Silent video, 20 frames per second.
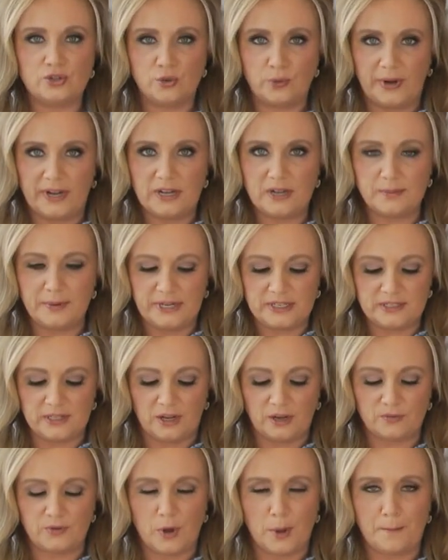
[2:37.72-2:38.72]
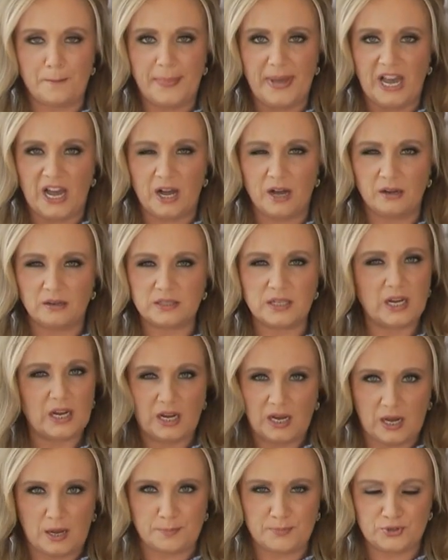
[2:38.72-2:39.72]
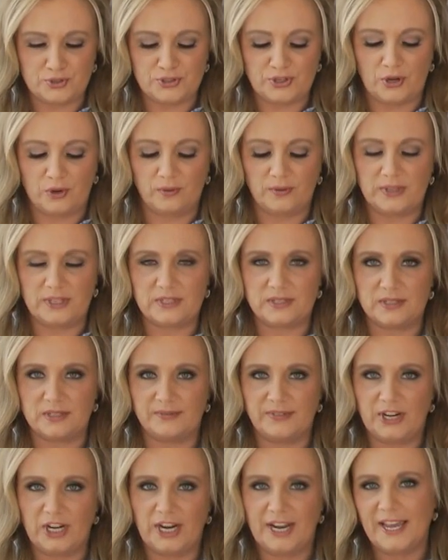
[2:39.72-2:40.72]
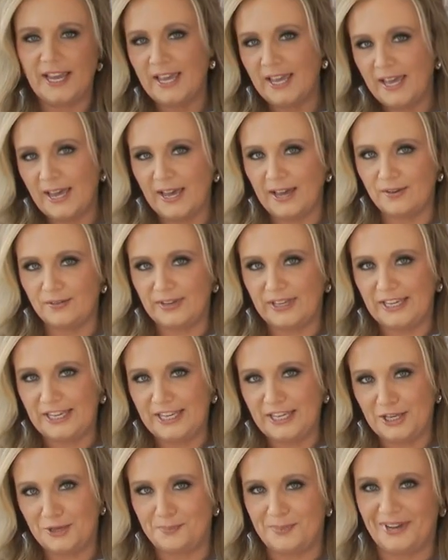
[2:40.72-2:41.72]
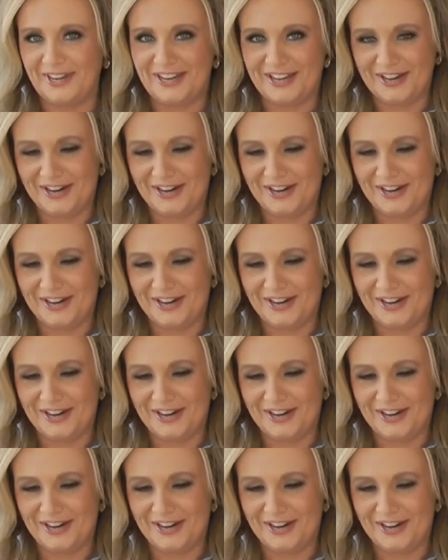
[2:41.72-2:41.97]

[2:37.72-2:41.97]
grated it myself about a cup or so. This is a very heavy heaping